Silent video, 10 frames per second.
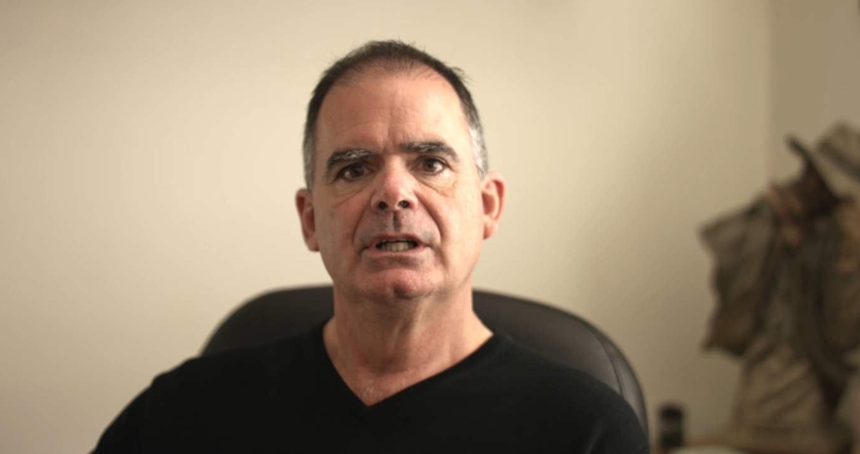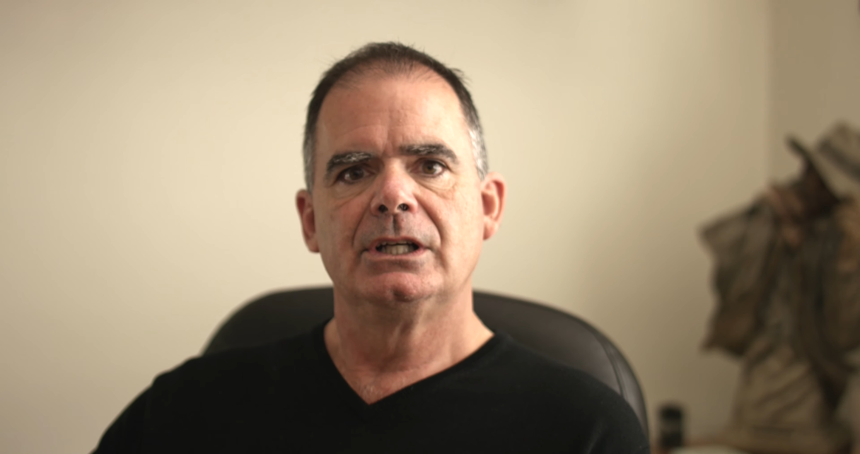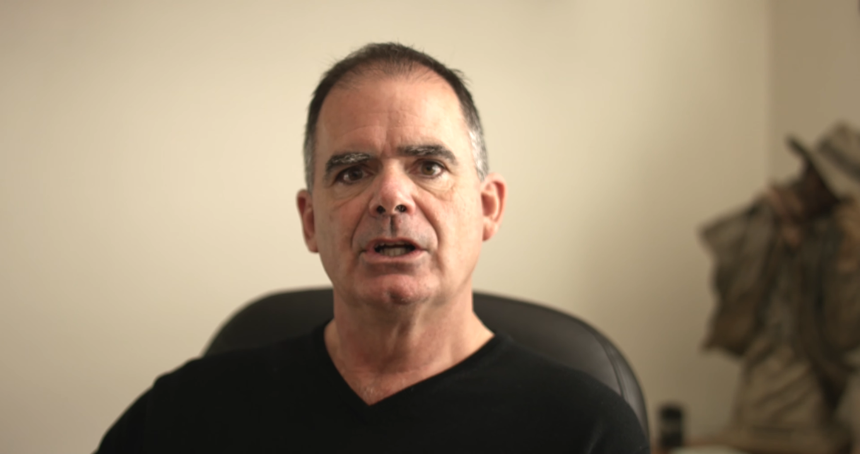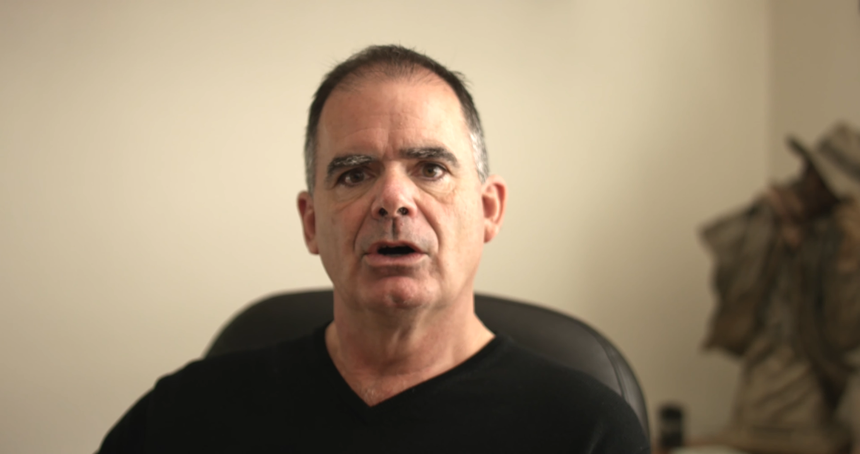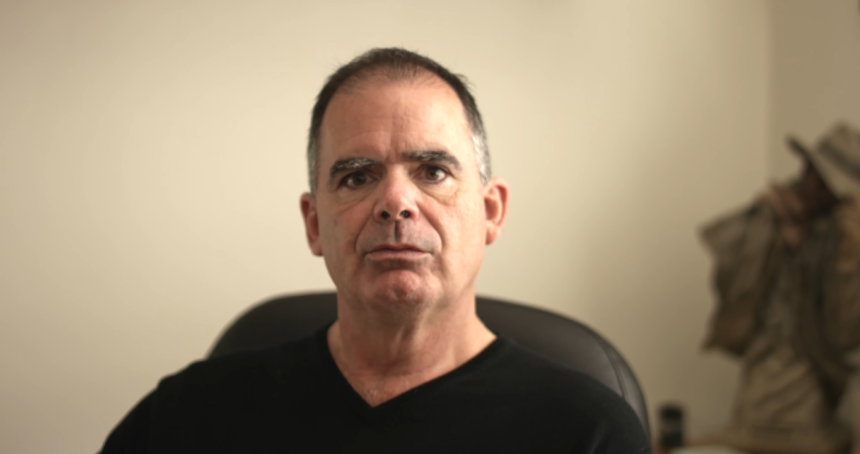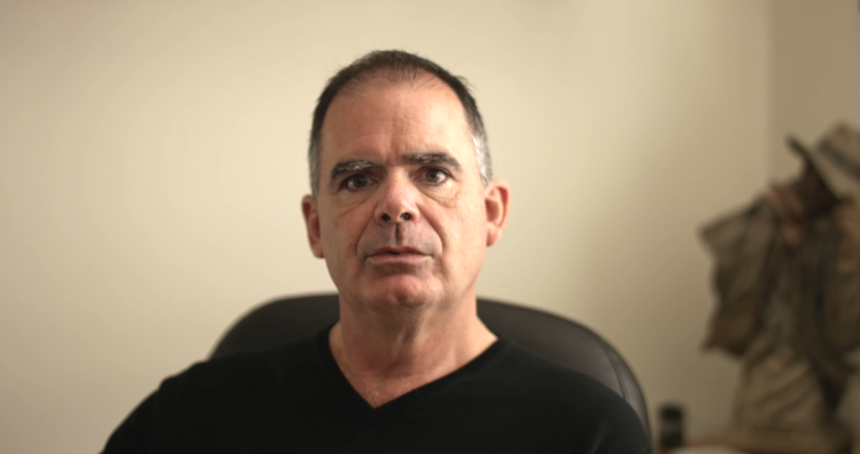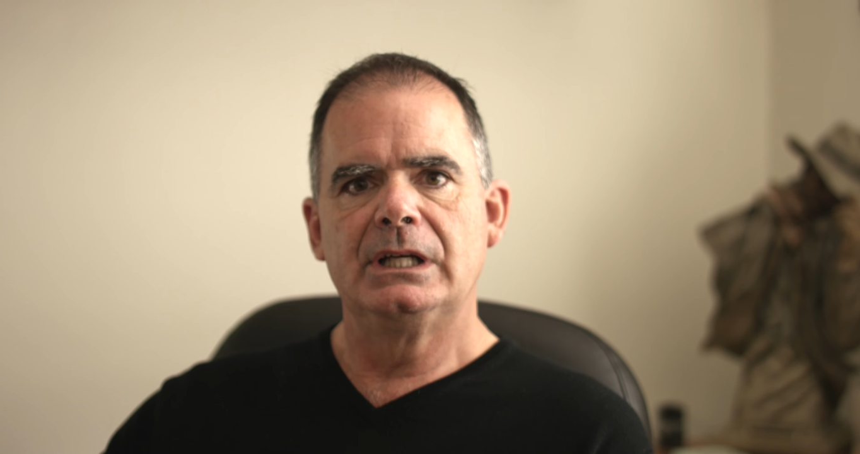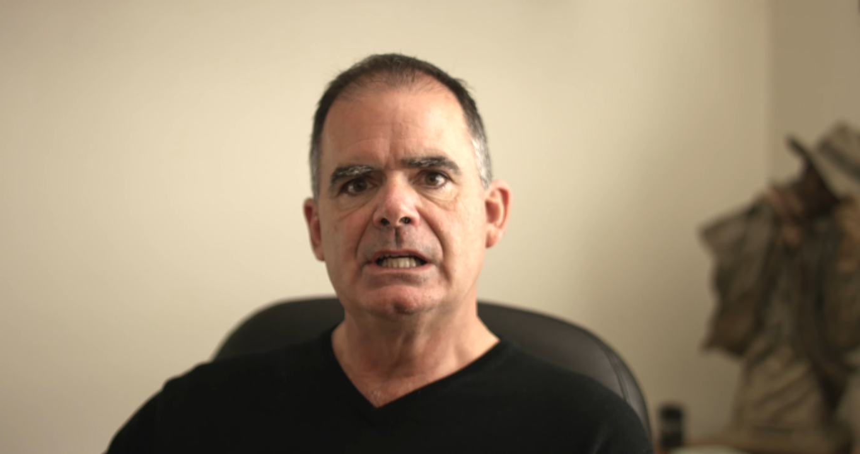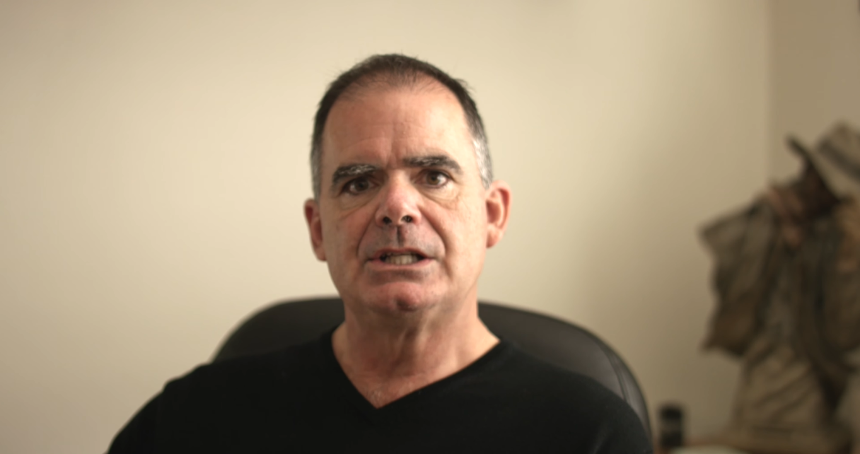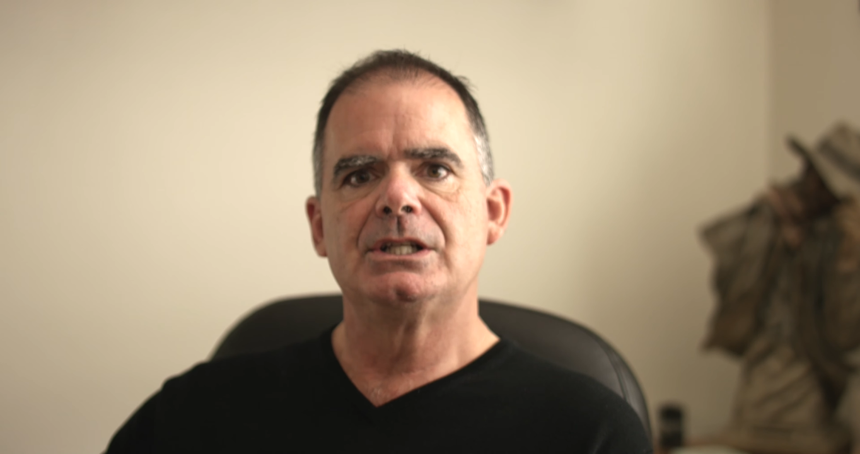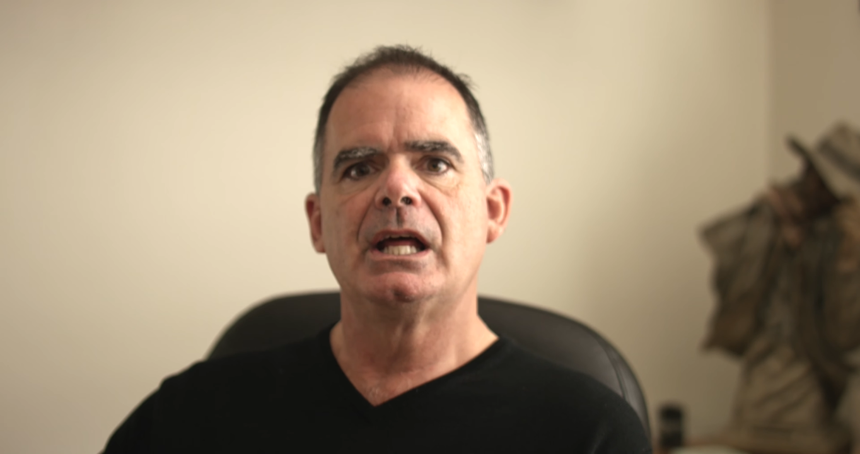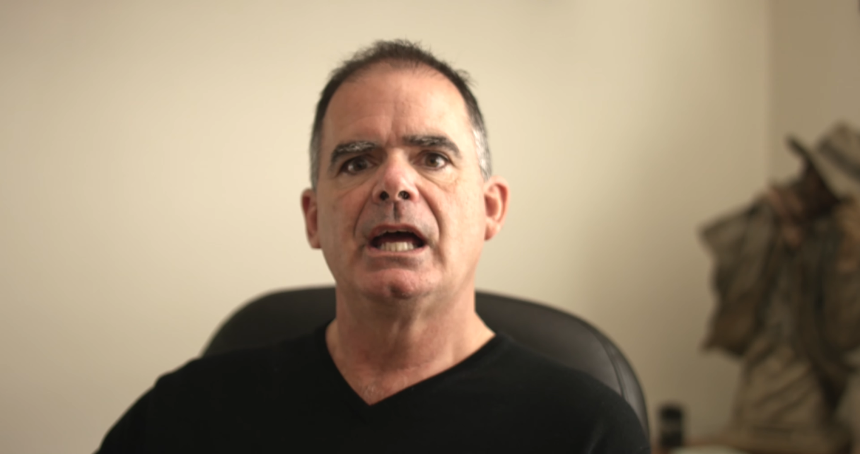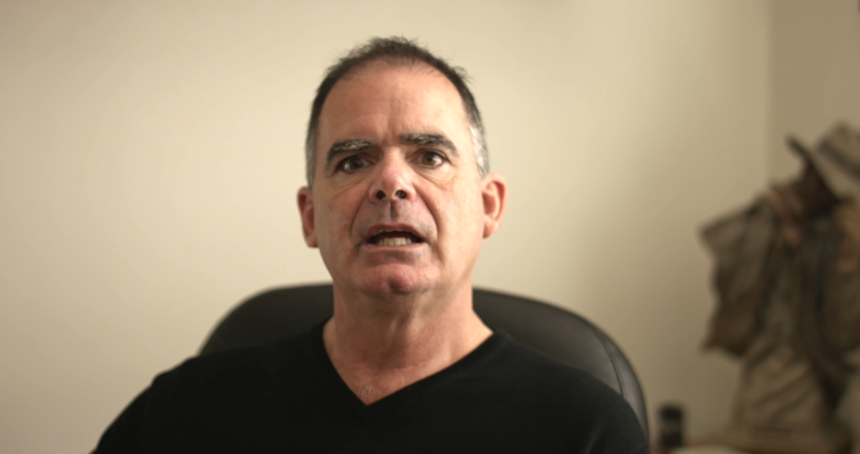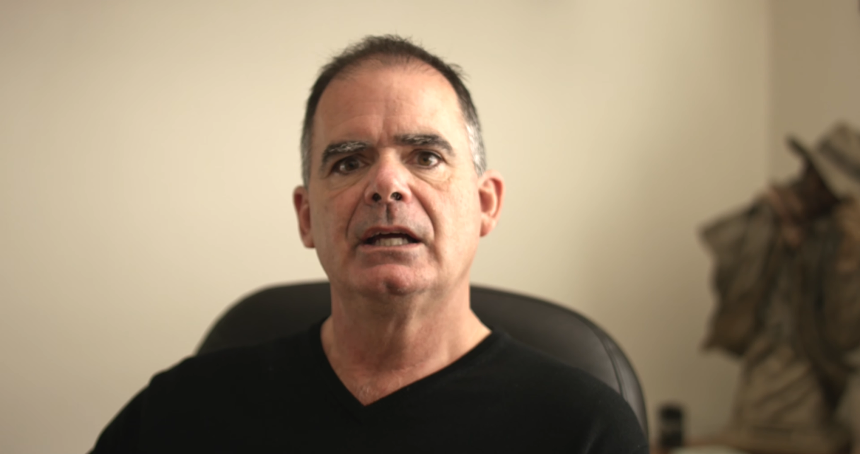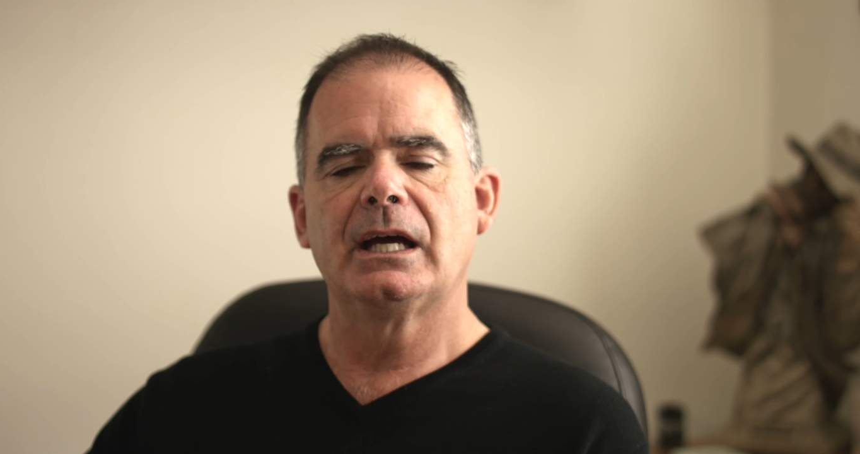you know, each
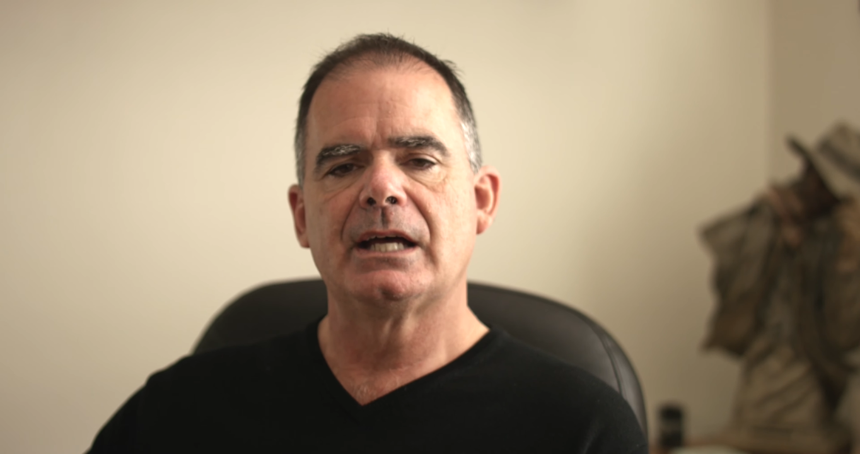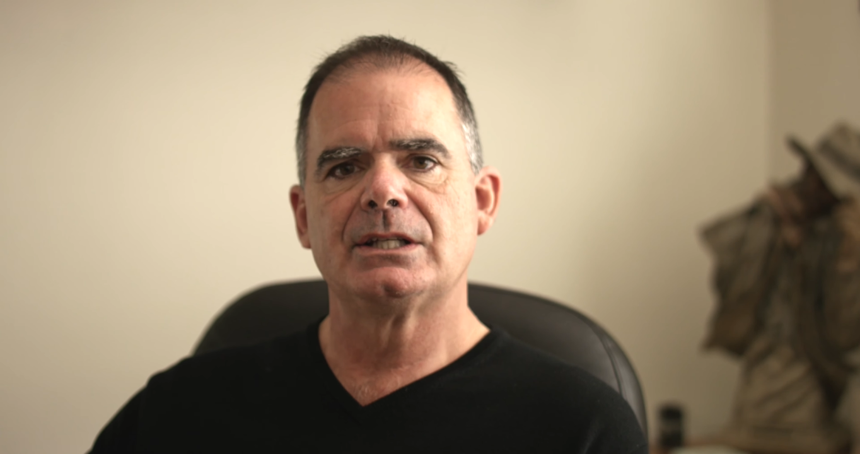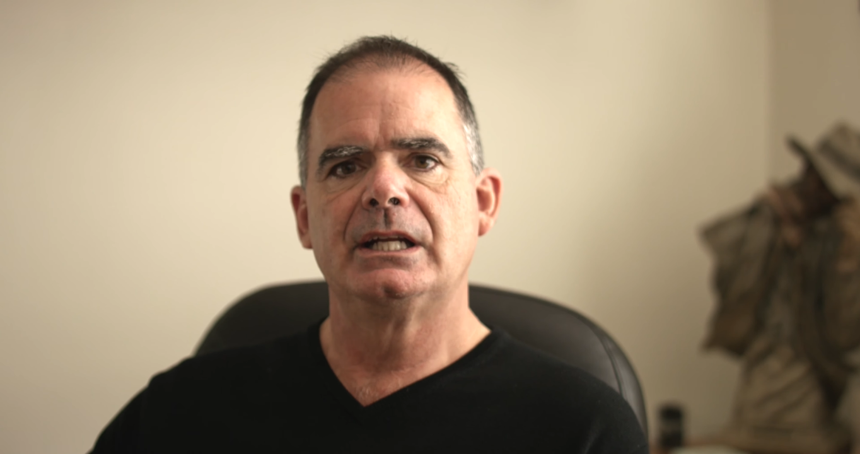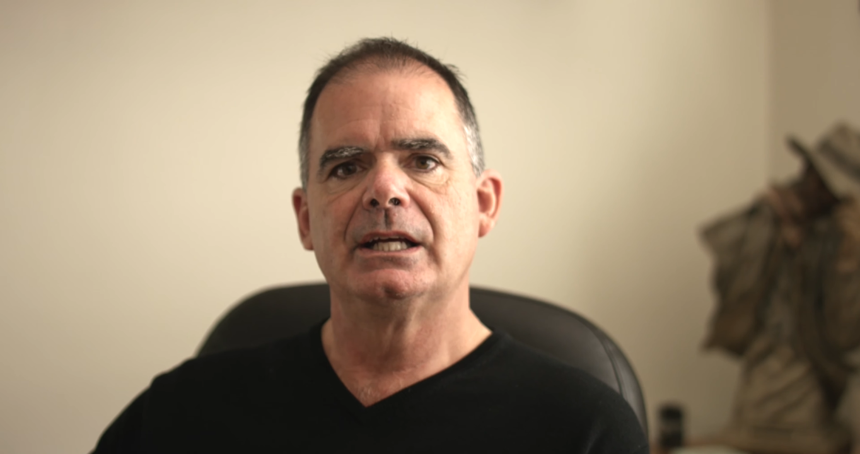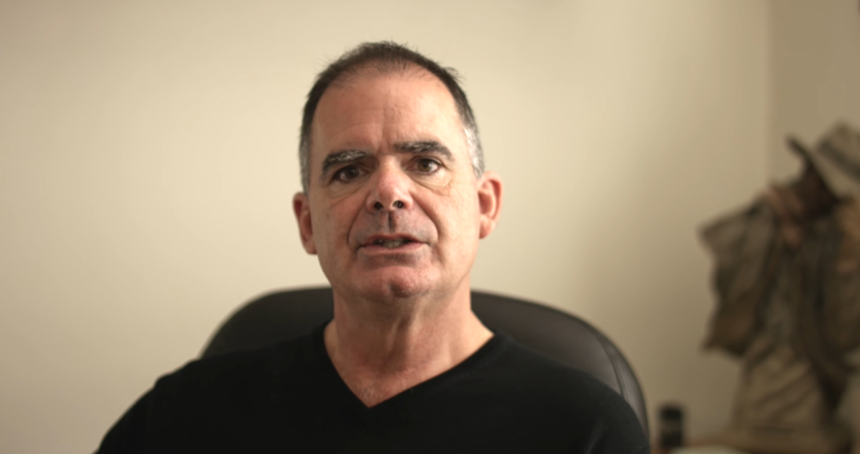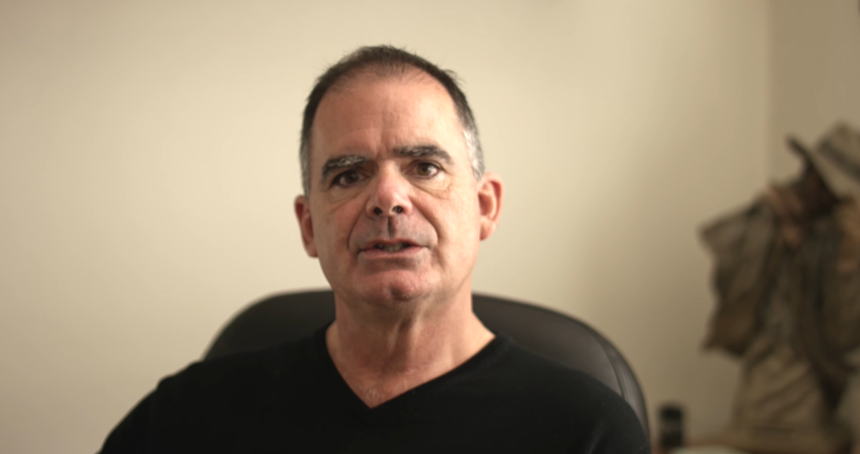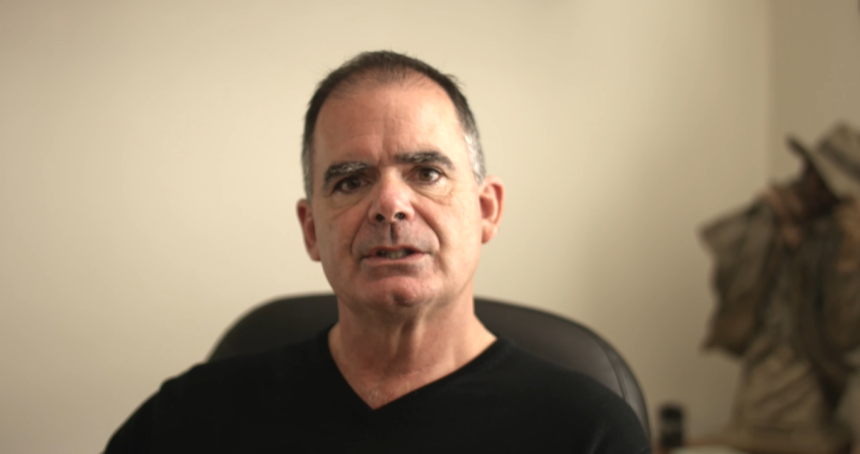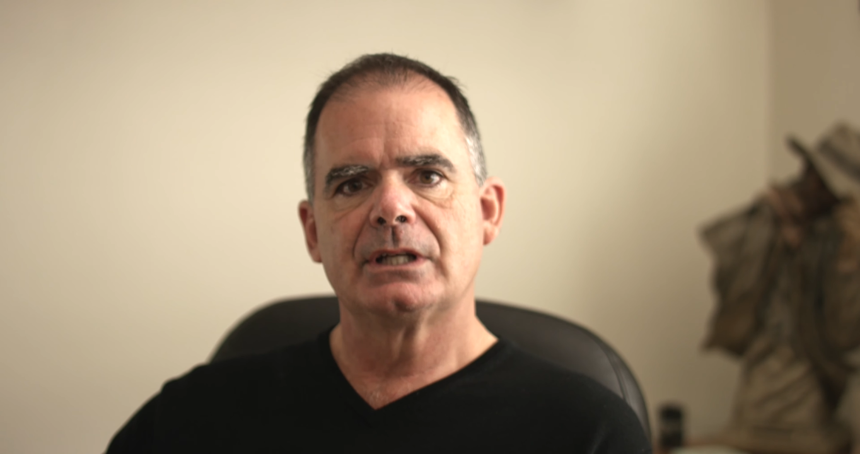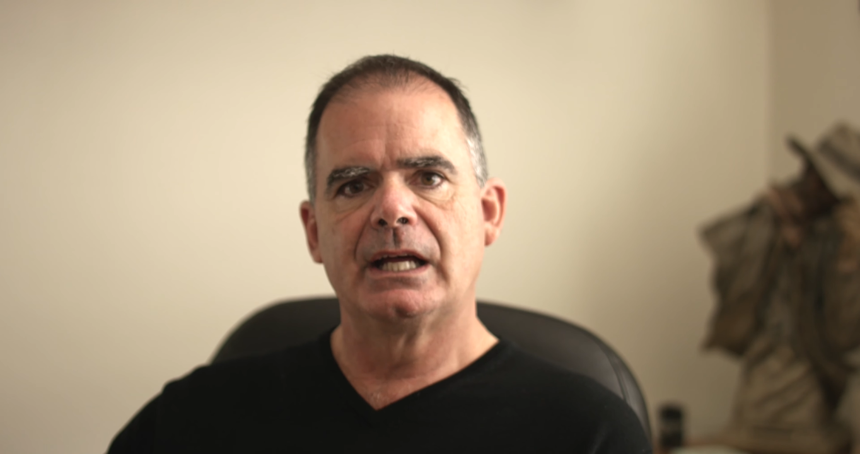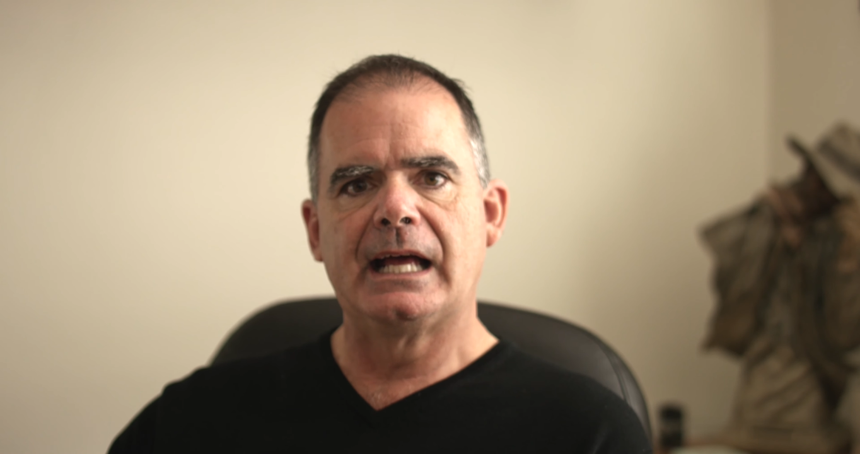day as it is and